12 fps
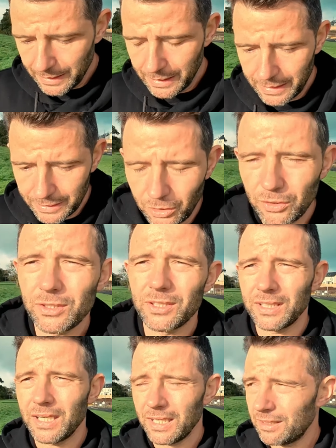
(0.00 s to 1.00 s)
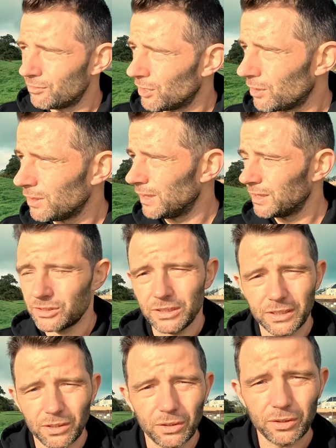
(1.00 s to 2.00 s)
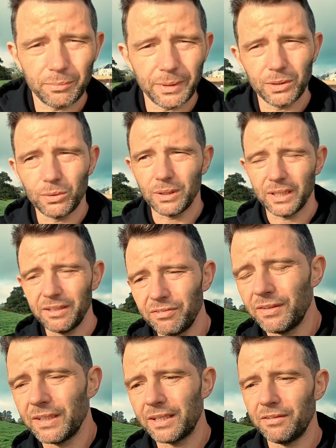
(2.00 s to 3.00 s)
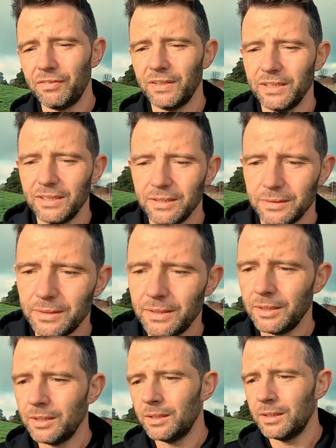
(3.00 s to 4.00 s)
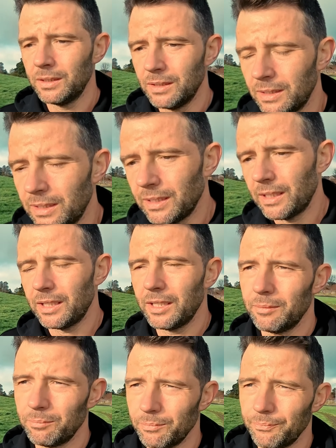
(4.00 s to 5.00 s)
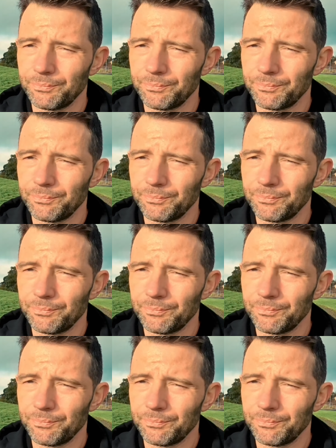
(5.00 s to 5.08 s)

And other than that, I've done literally nothing my whole life. Like I feel I